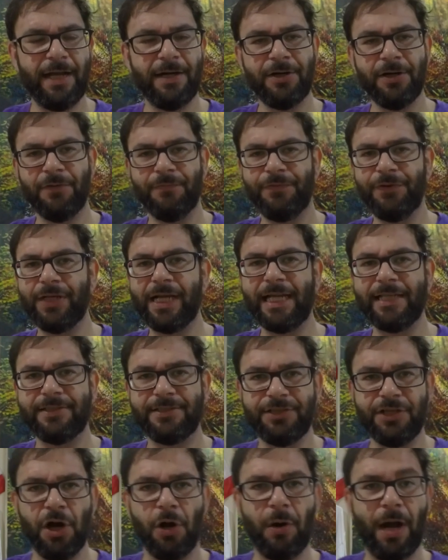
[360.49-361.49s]
I don't know if you
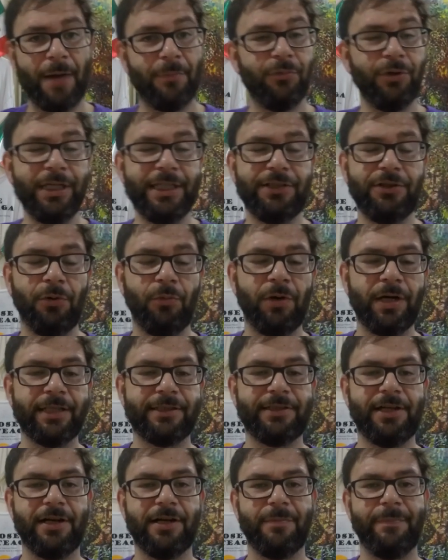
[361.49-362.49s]
guys know, I really don't want
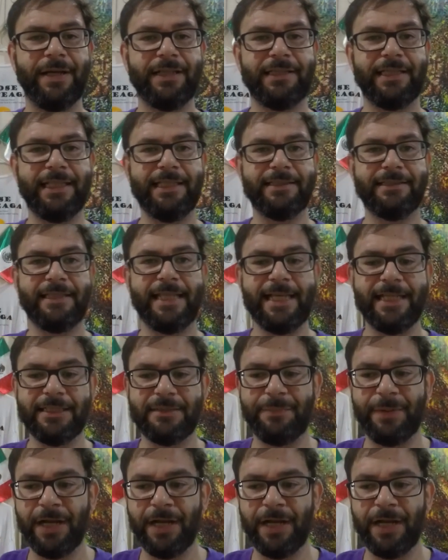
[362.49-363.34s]
to talk about these things,